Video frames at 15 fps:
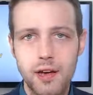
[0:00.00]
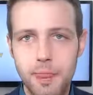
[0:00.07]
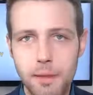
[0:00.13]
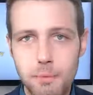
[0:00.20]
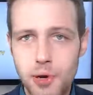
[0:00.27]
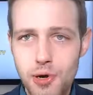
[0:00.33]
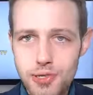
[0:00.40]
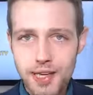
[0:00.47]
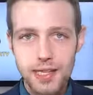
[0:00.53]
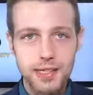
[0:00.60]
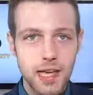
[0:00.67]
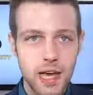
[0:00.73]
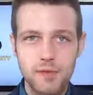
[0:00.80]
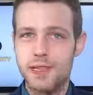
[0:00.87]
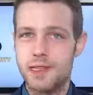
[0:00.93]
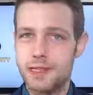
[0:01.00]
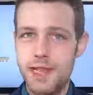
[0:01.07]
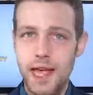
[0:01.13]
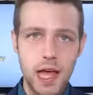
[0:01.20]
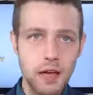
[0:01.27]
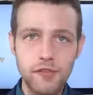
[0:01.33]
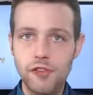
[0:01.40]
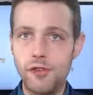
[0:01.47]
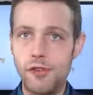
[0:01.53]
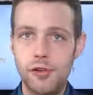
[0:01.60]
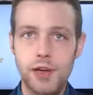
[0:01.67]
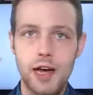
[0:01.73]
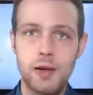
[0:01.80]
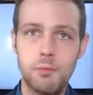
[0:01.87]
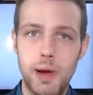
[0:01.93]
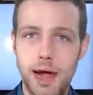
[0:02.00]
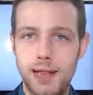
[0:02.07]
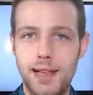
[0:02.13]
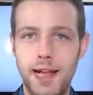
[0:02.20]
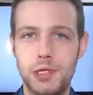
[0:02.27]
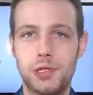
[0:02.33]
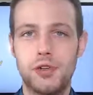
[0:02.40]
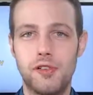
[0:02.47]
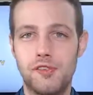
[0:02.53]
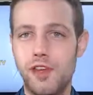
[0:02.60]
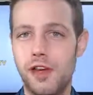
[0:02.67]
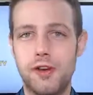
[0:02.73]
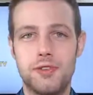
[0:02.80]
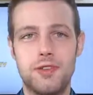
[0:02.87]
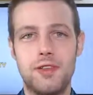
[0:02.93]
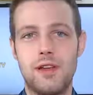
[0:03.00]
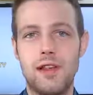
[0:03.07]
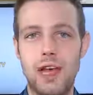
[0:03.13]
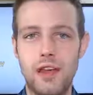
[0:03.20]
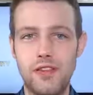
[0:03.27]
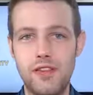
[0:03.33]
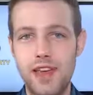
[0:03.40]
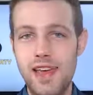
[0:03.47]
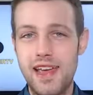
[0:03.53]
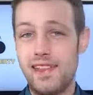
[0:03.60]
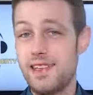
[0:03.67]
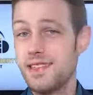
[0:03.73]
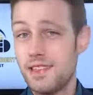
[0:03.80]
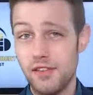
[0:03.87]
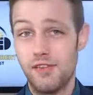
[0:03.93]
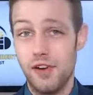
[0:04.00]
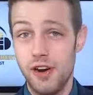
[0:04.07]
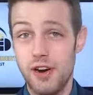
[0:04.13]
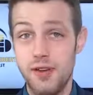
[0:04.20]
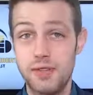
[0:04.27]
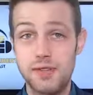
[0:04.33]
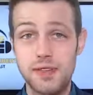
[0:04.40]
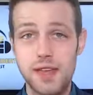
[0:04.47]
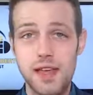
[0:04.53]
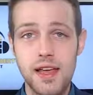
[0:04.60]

Most kids have disdain for their non-biological figures in their life, at least at first.